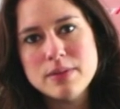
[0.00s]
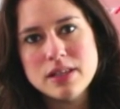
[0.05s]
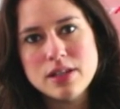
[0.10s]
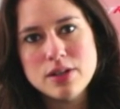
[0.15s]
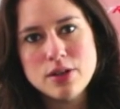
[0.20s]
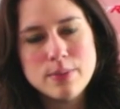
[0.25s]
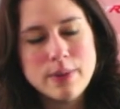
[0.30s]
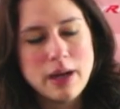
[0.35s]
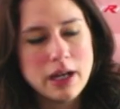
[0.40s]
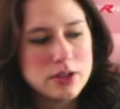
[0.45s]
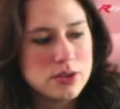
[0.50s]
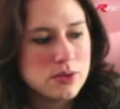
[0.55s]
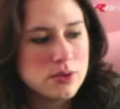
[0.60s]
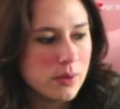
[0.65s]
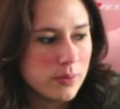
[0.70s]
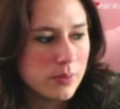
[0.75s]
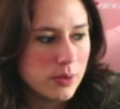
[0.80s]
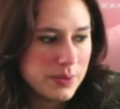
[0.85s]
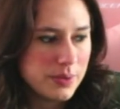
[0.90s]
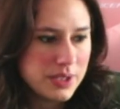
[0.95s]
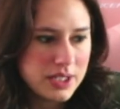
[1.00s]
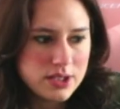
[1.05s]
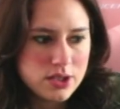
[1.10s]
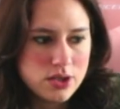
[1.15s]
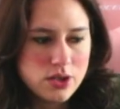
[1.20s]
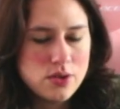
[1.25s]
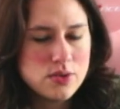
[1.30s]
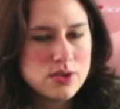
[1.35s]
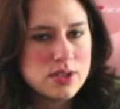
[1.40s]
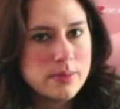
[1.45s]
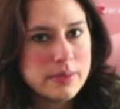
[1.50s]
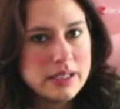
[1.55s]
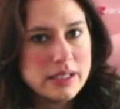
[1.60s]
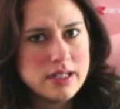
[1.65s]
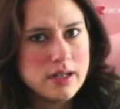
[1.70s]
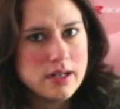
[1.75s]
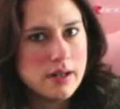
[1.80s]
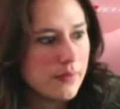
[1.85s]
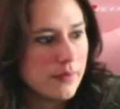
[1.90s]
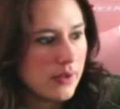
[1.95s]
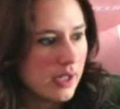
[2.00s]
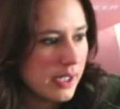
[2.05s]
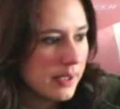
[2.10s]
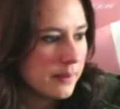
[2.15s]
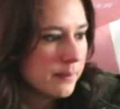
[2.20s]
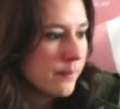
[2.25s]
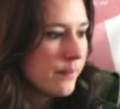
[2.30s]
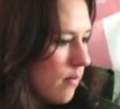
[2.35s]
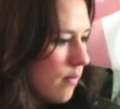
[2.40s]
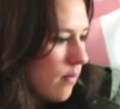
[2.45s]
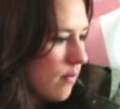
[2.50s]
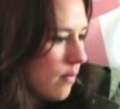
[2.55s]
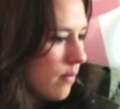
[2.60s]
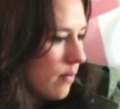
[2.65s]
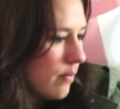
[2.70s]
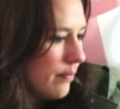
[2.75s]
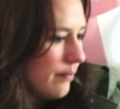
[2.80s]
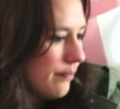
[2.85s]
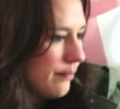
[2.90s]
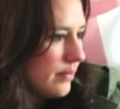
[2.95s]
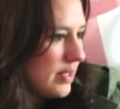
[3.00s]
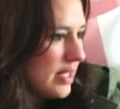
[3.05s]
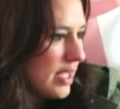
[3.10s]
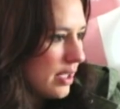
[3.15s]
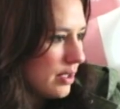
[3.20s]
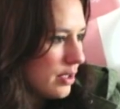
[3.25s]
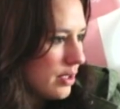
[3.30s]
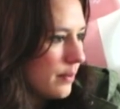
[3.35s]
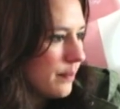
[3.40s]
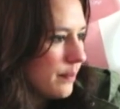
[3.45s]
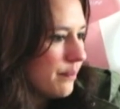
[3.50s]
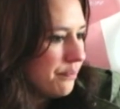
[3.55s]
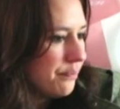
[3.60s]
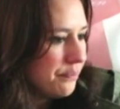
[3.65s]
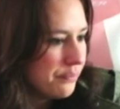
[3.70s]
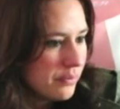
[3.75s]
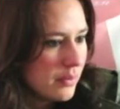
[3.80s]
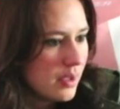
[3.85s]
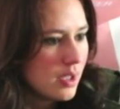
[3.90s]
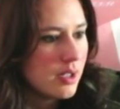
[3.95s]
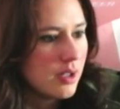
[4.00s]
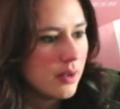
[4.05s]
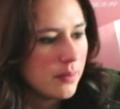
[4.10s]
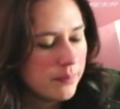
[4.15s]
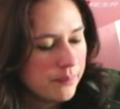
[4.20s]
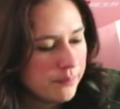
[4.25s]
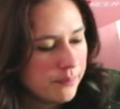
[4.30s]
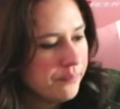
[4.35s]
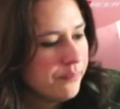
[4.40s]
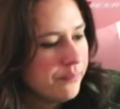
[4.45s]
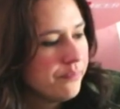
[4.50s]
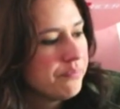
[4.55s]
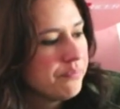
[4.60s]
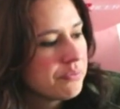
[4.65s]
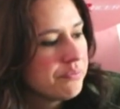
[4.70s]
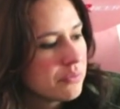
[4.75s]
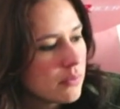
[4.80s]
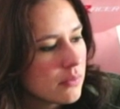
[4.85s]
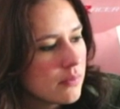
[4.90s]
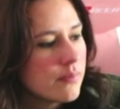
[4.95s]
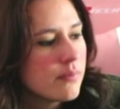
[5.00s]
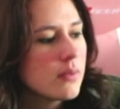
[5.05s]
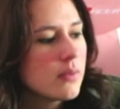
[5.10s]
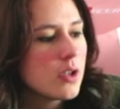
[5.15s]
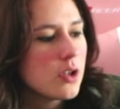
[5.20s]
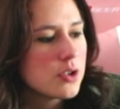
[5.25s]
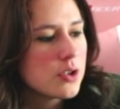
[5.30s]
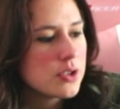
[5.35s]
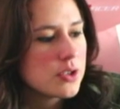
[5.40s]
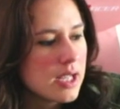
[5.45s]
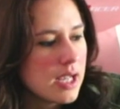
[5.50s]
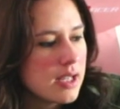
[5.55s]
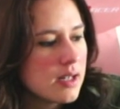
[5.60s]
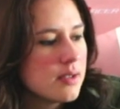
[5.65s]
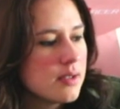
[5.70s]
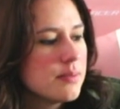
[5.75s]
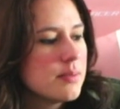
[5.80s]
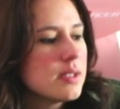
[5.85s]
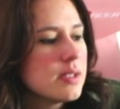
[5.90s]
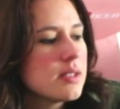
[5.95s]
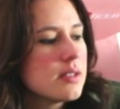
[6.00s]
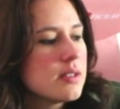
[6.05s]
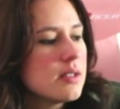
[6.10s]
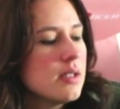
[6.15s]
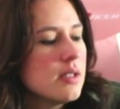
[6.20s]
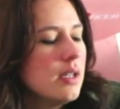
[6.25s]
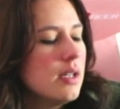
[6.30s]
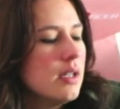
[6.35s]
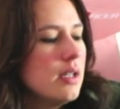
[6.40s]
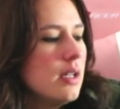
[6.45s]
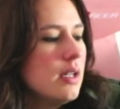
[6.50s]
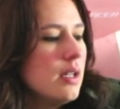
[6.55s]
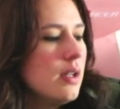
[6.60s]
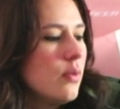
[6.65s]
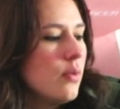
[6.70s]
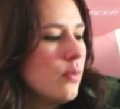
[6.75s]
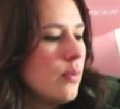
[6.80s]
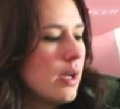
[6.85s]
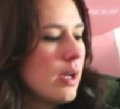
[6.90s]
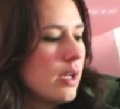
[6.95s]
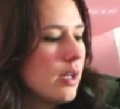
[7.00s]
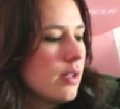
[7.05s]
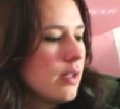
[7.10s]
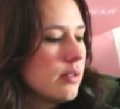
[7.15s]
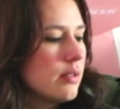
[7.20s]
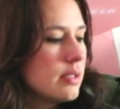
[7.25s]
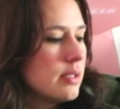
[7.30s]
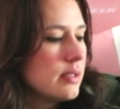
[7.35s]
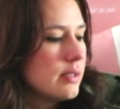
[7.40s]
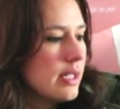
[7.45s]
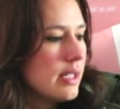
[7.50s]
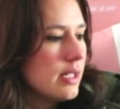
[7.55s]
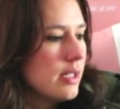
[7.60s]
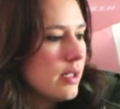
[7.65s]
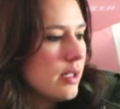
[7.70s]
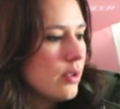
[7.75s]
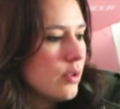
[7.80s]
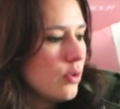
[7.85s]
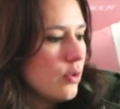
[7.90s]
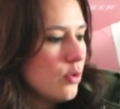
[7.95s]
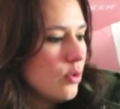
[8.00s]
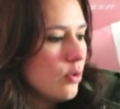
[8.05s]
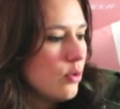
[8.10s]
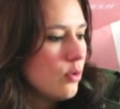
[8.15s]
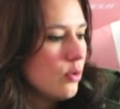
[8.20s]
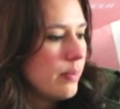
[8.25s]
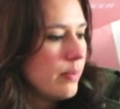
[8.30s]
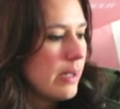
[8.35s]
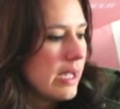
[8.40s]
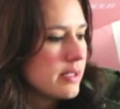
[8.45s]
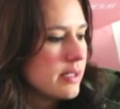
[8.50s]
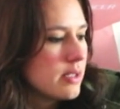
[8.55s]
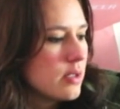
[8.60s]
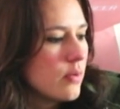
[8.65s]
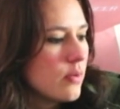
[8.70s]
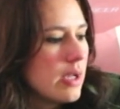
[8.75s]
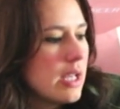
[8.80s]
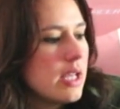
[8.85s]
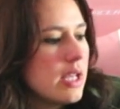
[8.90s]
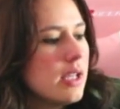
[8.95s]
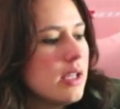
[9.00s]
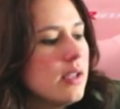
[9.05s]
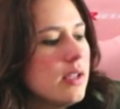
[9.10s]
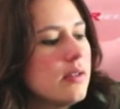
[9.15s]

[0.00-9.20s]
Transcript: you're back to normal because you used to be terrifying. Yeah, no. No, no. Cursed items where the lady who passed away